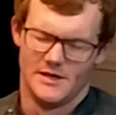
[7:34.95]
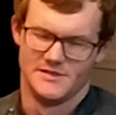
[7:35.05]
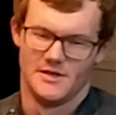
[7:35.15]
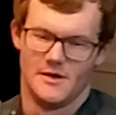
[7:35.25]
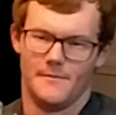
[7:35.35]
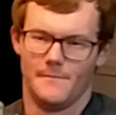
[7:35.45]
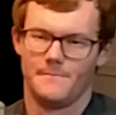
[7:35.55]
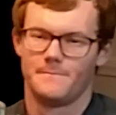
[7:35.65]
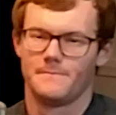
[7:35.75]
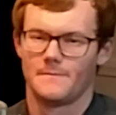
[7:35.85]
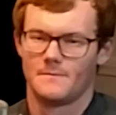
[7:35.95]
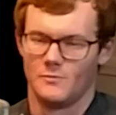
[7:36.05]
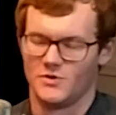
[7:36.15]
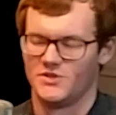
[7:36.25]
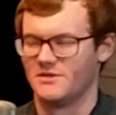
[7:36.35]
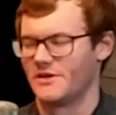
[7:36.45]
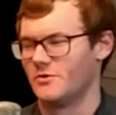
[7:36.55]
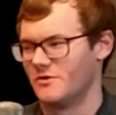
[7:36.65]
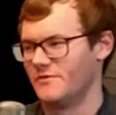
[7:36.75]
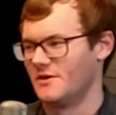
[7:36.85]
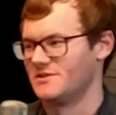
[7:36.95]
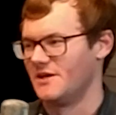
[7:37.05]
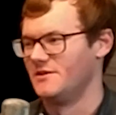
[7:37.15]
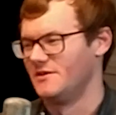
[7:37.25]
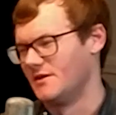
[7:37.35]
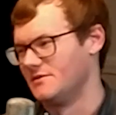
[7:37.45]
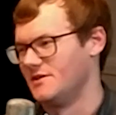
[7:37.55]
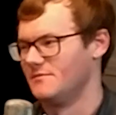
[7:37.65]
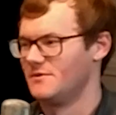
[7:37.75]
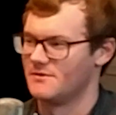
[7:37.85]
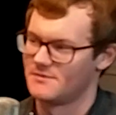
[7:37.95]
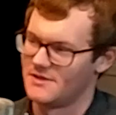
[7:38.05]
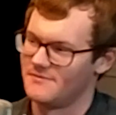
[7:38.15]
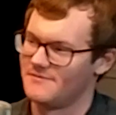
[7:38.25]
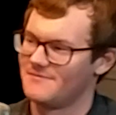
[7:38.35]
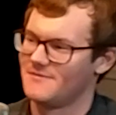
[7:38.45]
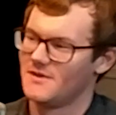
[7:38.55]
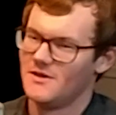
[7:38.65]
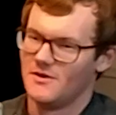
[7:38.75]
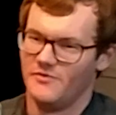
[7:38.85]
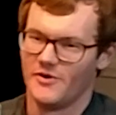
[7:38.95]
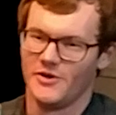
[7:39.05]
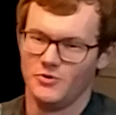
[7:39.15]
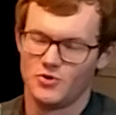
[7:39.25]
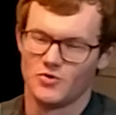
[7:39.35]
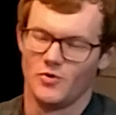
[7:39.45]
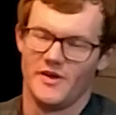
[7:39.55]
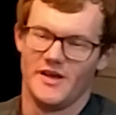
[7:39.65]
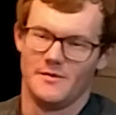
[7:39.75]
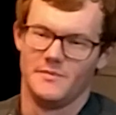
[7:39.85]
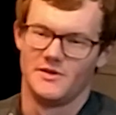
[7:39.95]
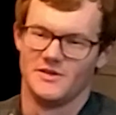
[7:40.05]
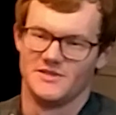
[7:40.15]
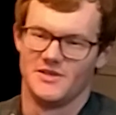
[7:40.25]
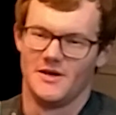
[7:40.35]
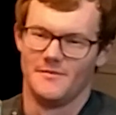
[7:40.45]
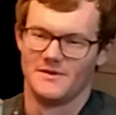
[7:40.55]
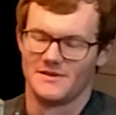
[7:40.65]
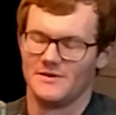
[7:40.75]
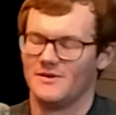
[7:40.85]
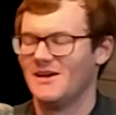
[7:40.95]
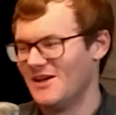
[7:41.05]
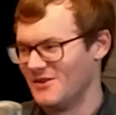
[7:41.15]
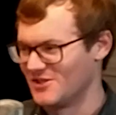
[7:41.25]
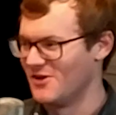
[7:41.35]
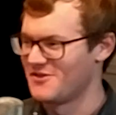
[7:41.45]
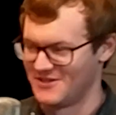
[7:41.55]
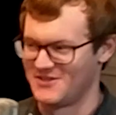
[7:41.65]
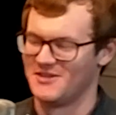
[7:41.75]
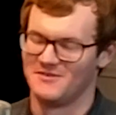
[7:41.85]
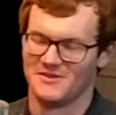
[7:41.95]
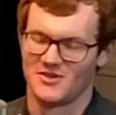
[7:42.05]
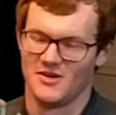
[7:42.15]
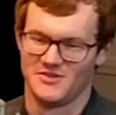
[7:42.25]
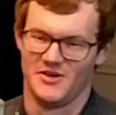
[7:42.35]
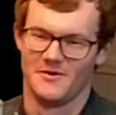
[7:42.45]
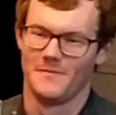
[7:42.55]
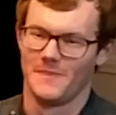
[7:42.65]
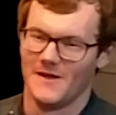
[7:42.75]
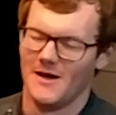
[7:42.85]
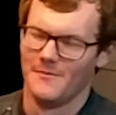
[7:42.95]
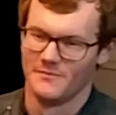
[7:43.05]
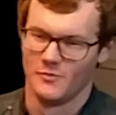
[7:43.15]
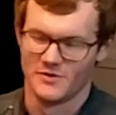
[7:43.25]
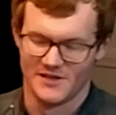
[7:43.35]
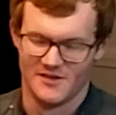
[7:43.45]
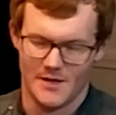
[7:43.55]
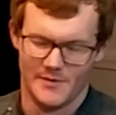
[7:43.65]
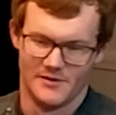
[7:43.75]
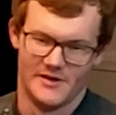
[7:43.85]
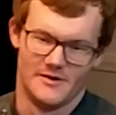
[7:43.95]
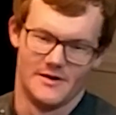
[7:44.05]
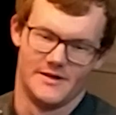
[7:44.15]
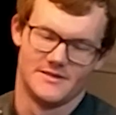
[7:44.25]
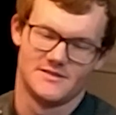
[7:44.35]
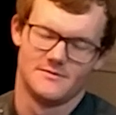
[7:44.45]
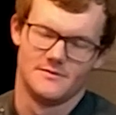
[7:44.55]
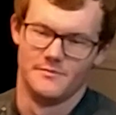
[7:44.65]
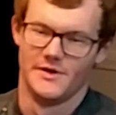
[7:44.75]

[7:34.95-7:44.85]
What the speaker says: Is which is like coronavirus ID 19. Kind of very neutral name because there's a lot of things to discuss here. We'll get to naming later, I guess.